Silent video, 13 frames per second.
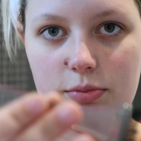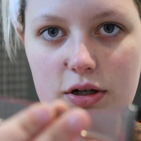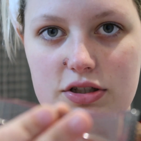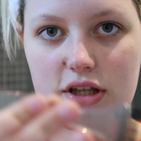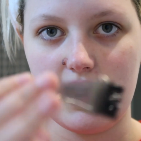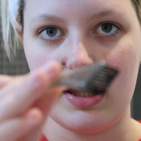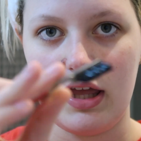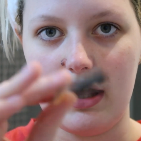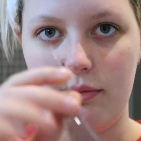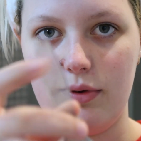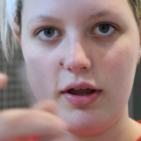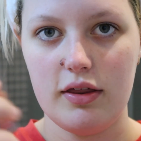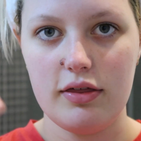brush that it came
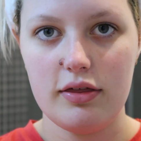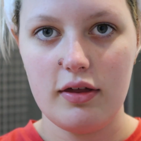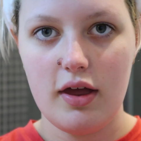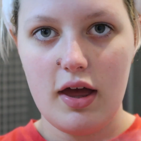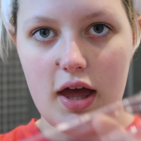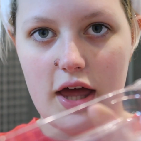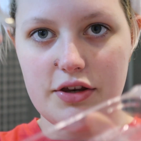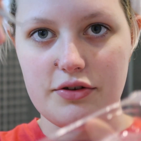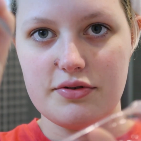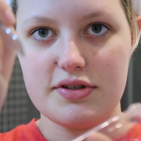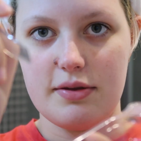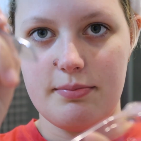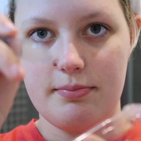with and
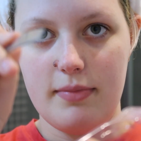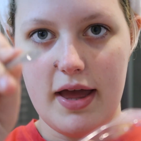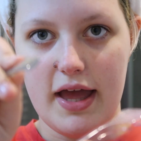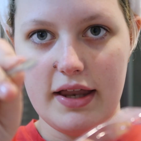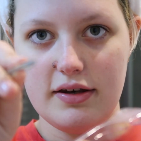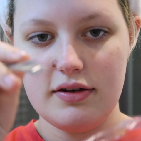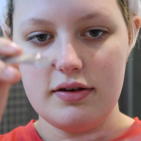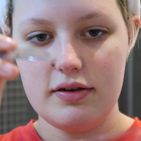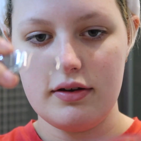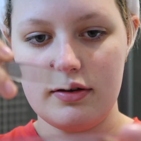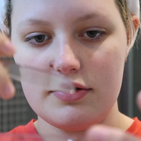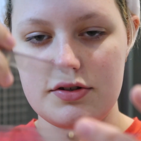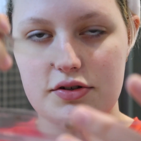use the
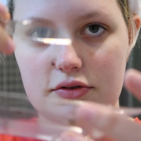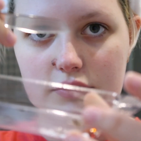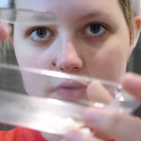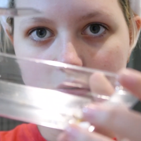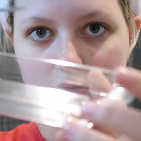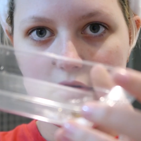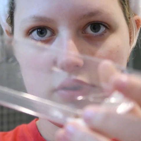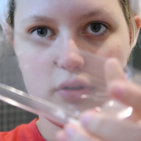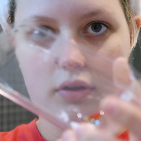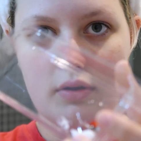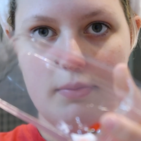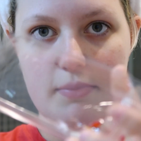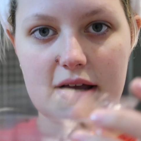end to
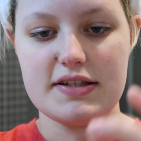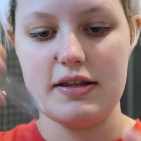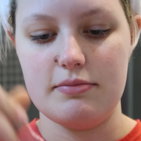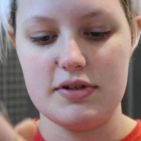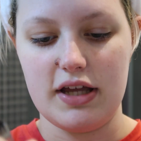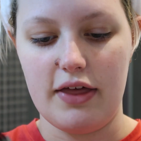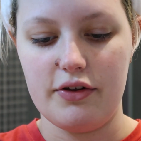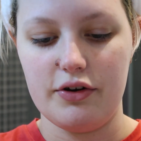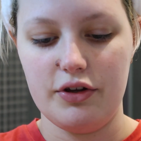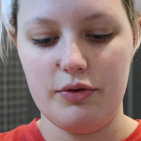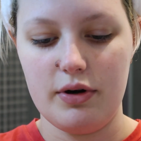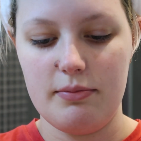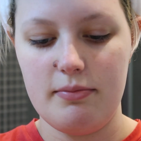mix them together.
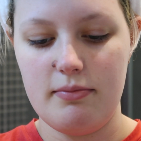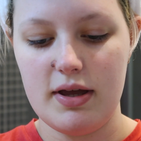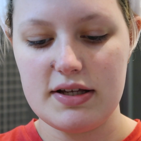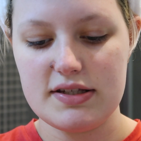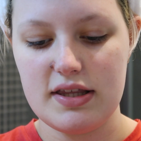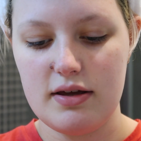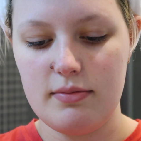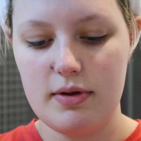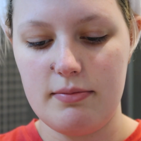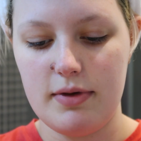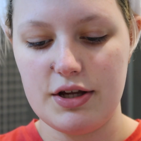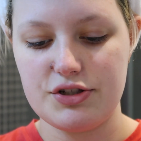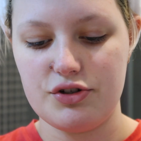You wanna mix them and
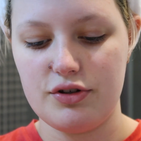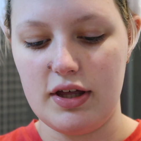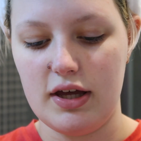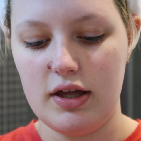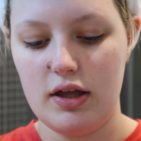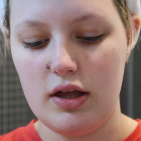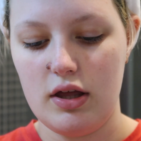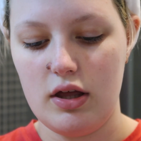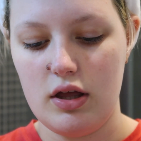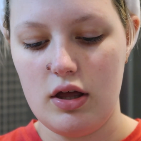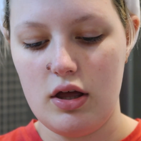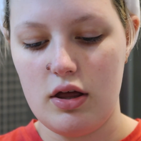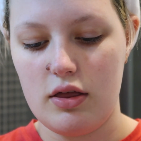make sure that
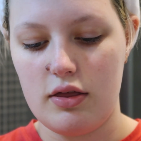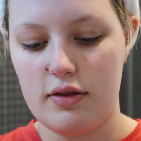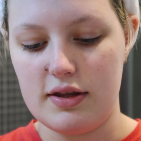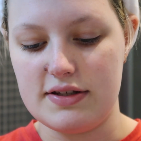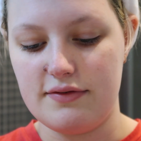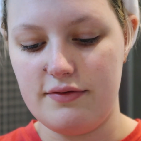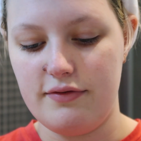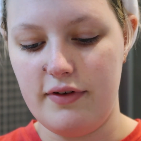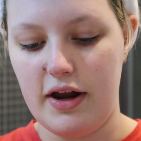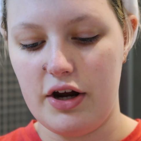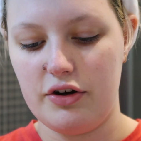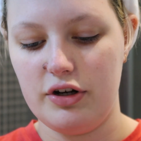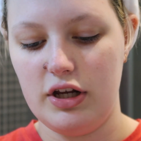it's
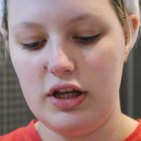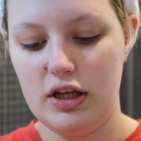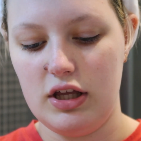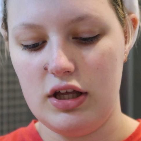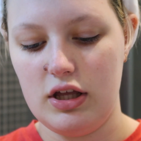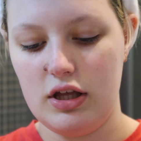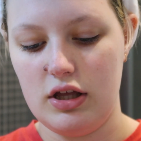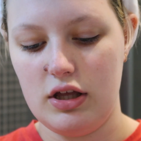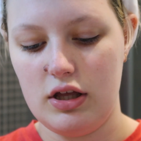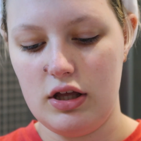very